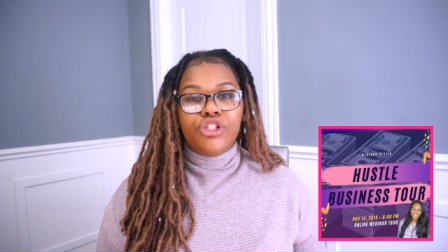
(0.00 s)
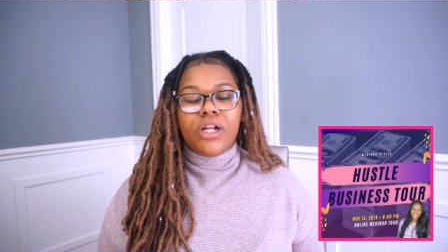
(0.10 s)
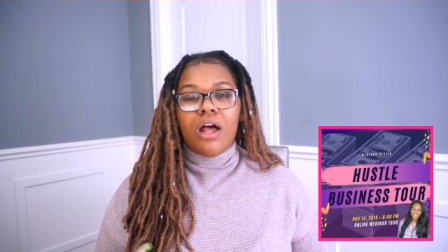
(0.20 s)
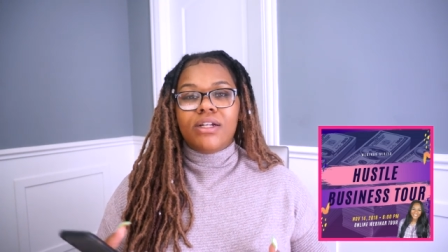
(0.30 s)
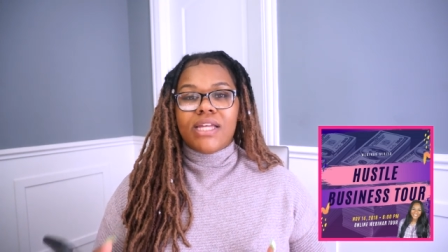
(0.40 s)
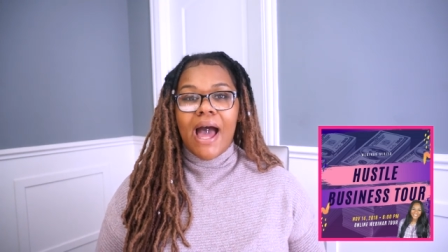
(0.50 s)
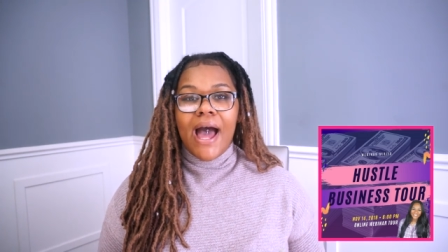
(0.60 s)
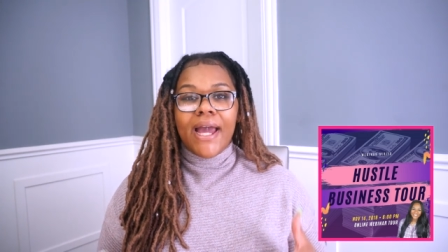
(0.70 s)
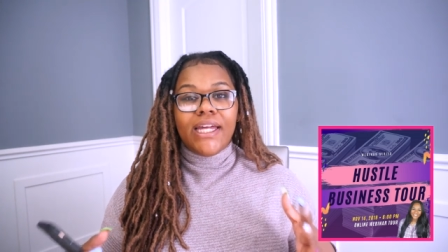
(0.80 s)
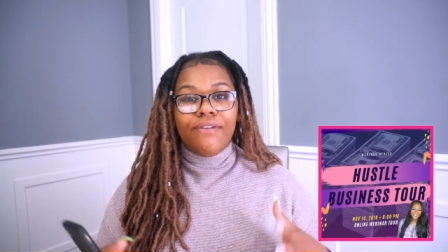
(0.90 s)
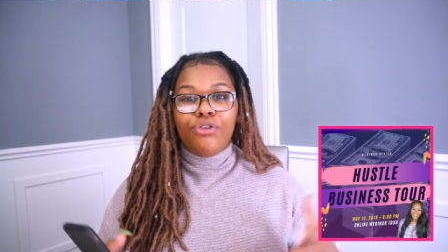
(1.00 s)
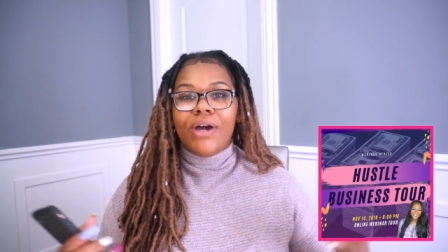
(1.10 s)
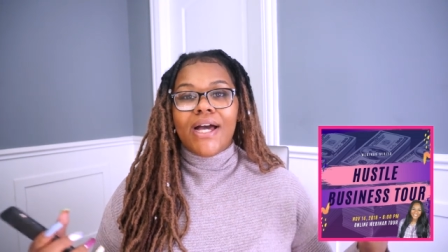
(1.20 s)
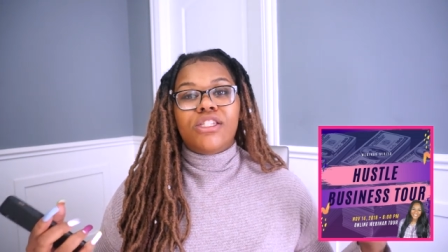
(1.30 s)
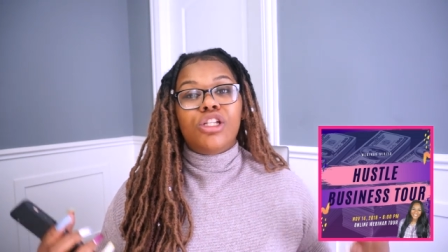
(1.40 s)
I give you
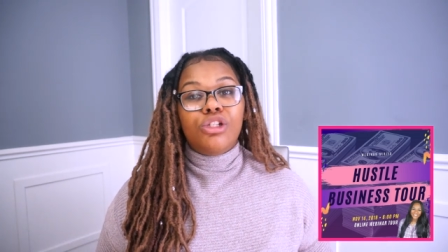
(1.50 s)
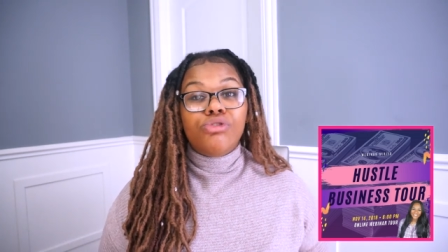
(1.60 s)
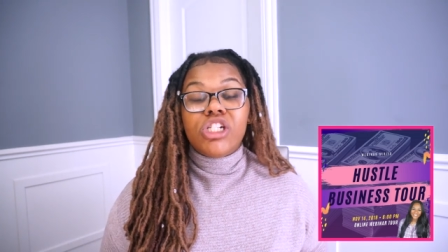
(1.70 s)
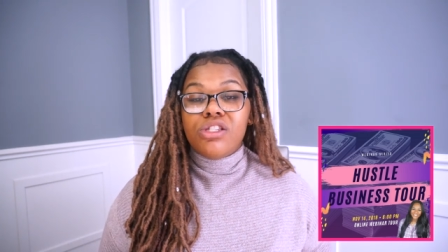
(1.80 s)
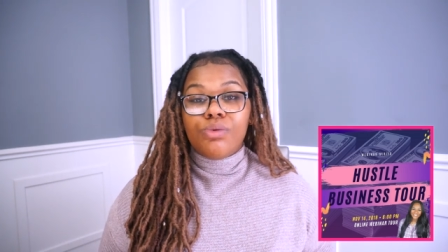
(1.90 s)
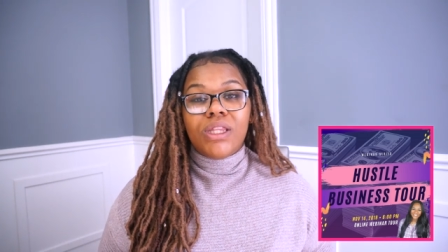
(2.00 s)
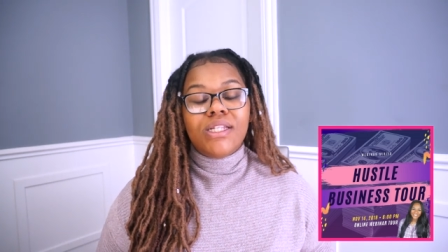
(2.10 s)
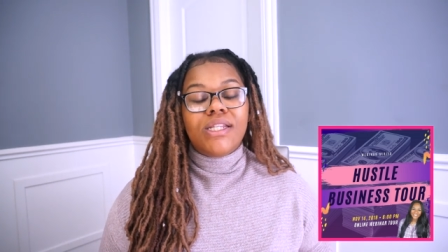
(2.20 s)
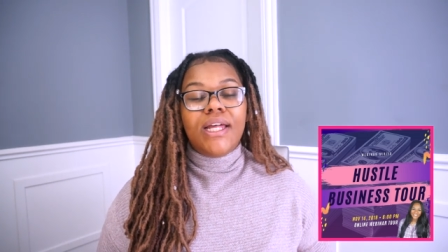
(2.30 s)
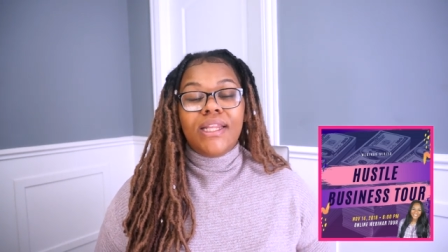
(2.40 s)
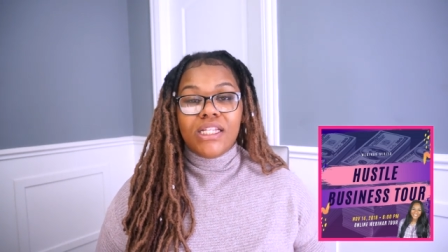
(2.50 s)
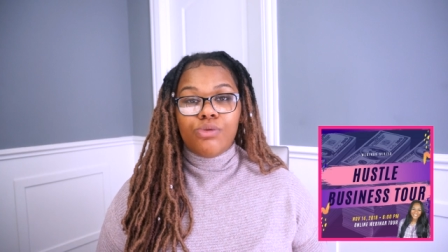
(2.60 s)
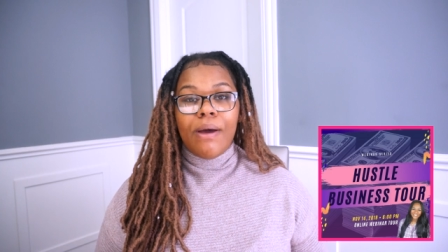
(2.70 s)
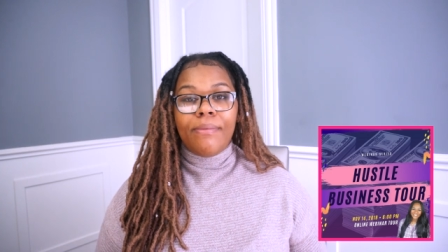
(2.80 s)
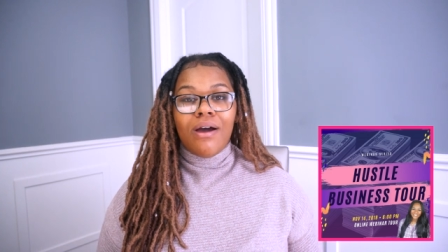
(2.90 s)
guys solutions within in this
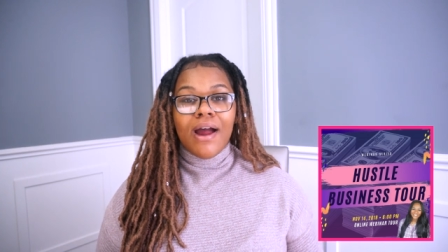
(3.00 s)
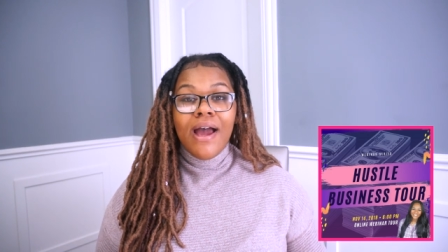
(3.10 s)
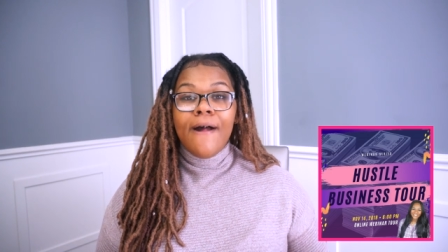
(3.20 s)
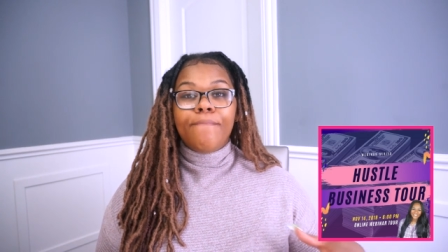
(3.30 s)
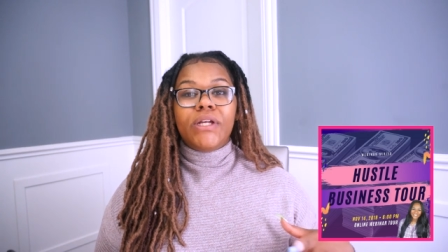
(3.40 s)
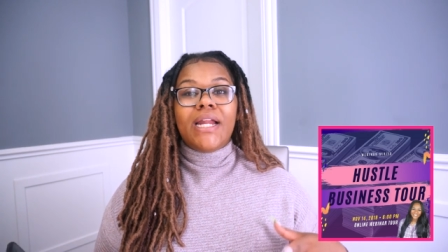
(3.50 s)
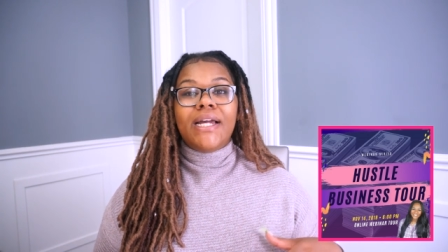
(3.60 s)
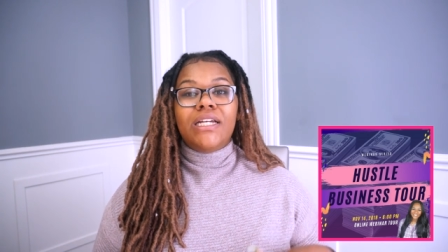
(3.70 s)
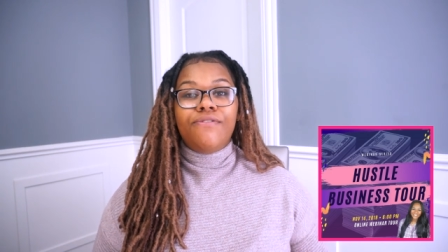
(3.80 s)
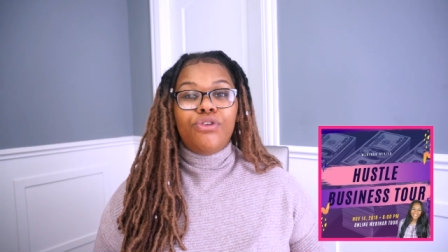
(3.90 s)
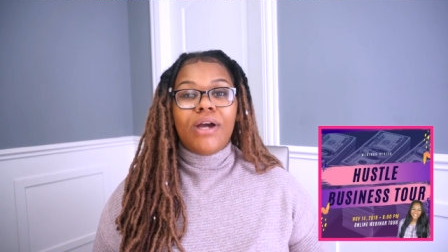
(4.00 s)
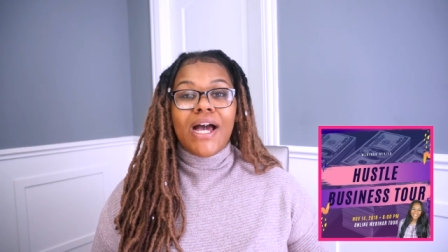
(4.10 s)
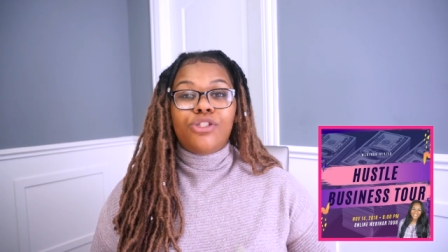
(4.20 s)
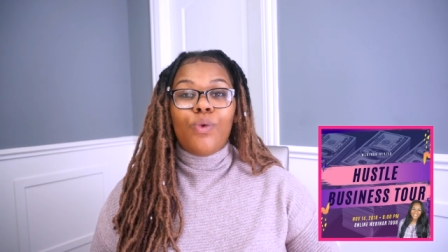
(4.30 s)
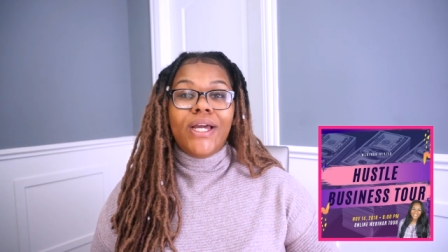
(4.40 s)
webinar and I give you
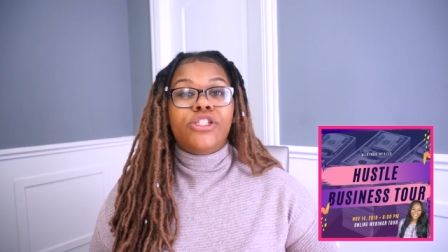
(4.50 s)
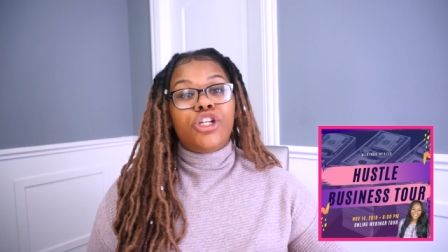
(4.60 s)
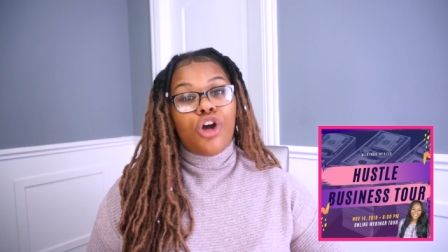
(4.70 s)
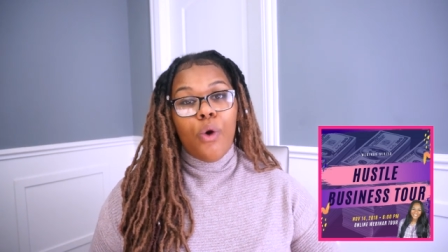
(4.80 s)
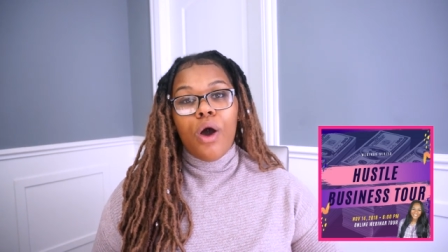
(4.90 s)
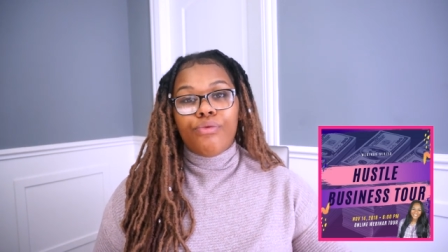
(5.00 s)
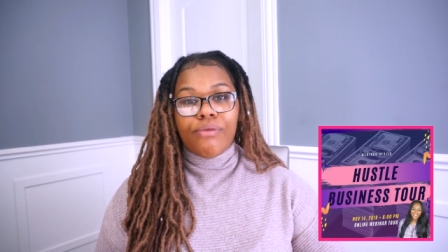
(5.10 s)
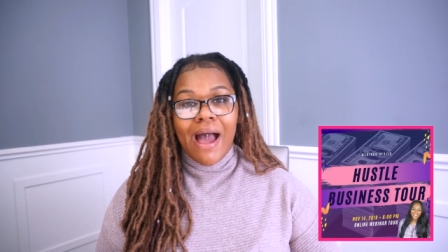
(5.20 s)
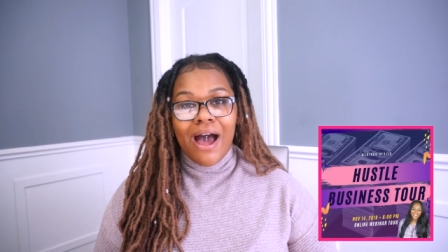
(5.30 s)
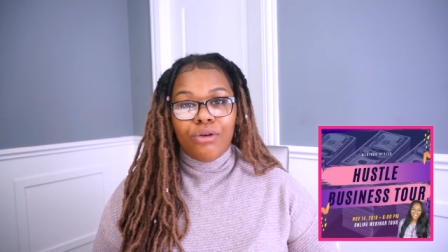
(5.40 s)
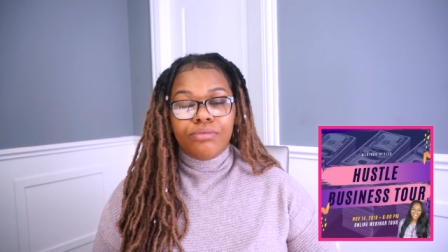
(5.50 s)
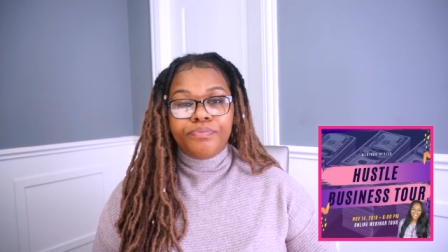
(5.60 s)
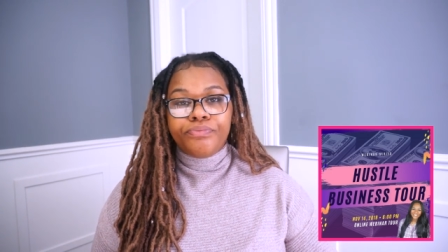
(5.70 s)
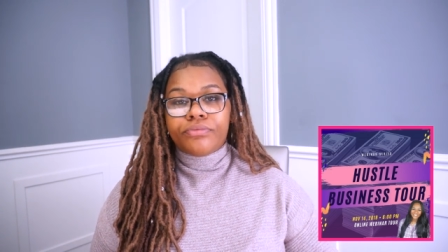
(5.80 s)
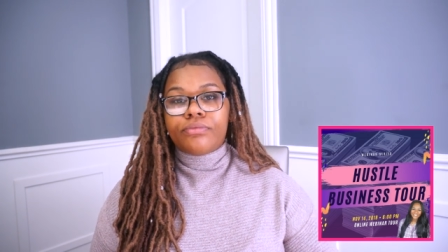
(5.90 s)
guys ways to go
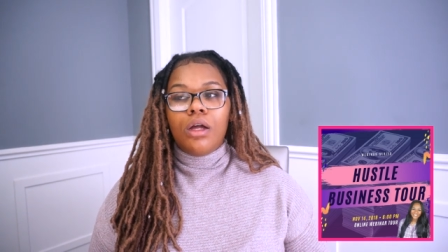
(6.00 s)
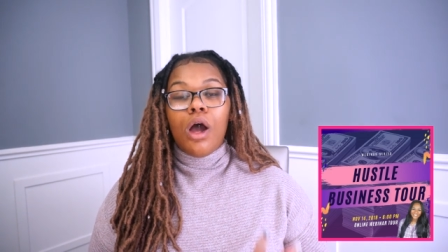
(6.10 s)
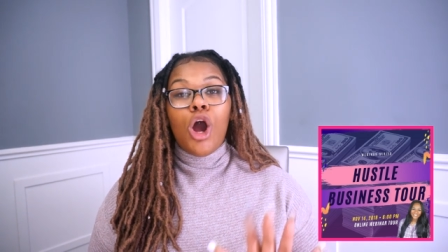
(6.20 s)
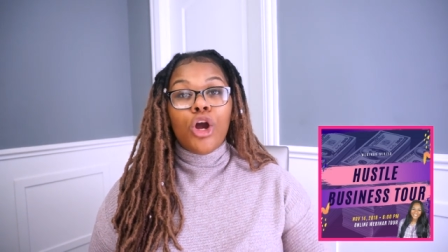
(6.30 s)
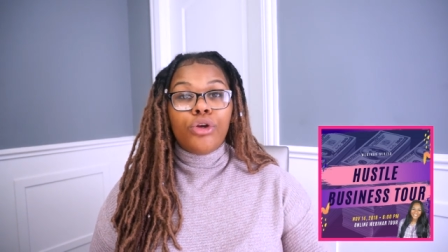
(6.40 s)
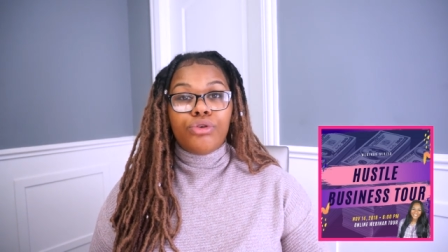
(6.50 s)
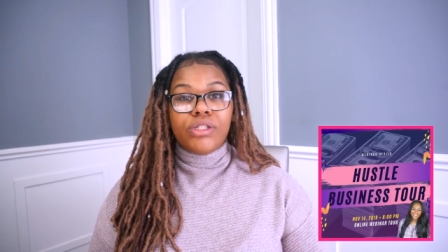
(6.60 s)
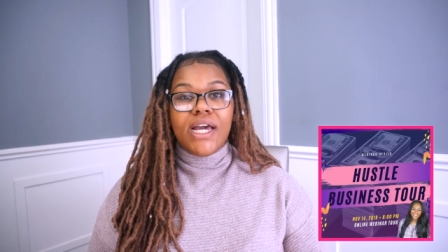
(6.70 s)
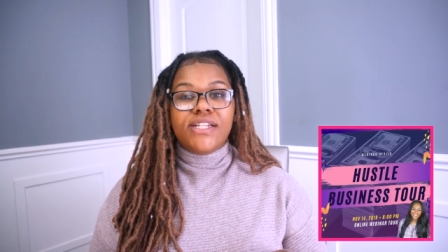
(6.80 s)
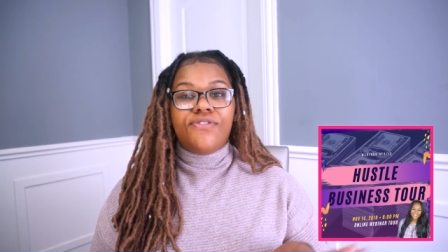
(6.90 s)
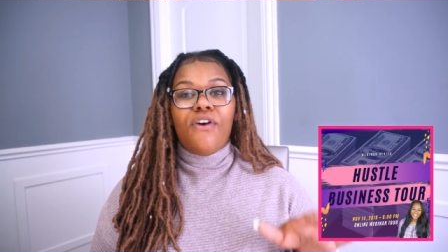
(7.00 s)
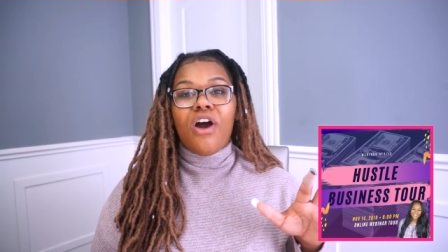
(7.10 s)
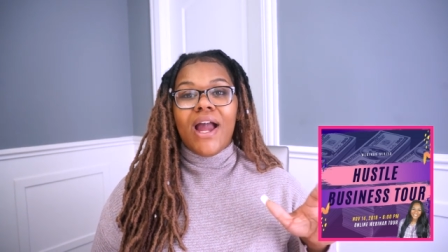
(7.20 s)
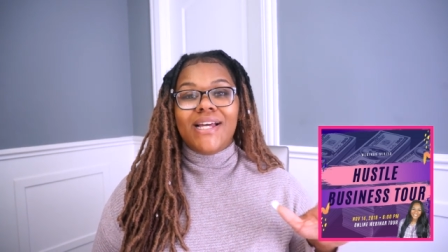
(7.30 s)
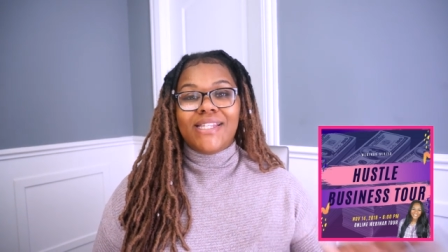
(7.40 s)
around hurdles as
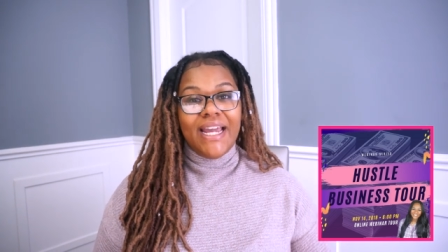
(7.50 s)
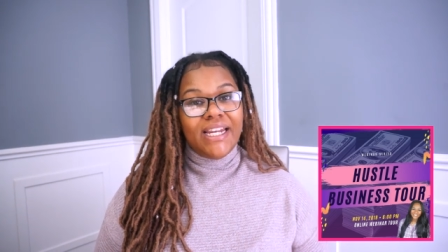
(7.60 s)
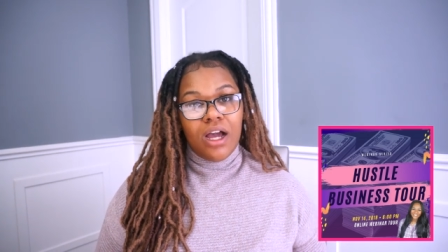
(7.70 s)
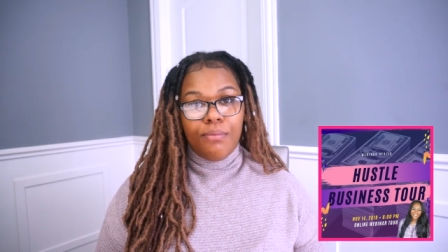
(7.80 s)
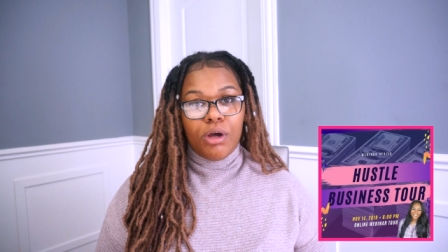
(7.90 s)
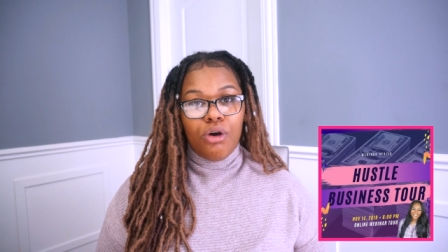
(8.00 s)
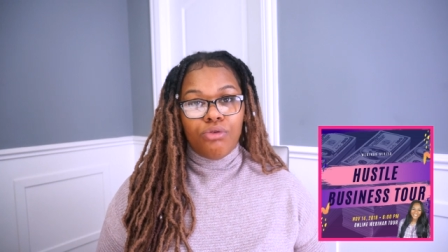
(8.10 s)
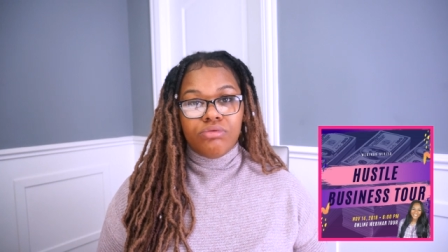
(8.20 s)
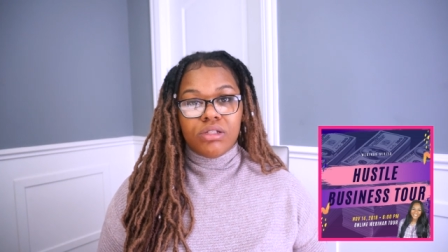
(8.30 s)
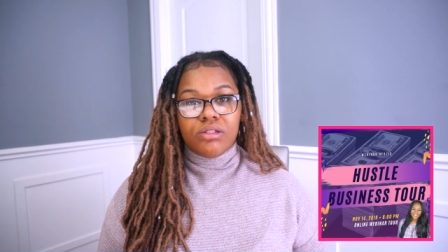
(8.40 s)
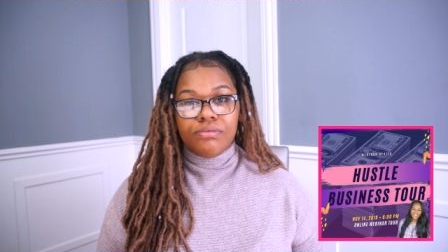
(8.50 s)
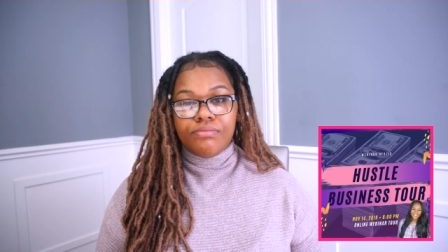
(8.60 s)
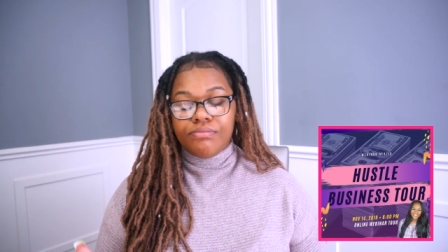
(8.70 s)
far as income goes.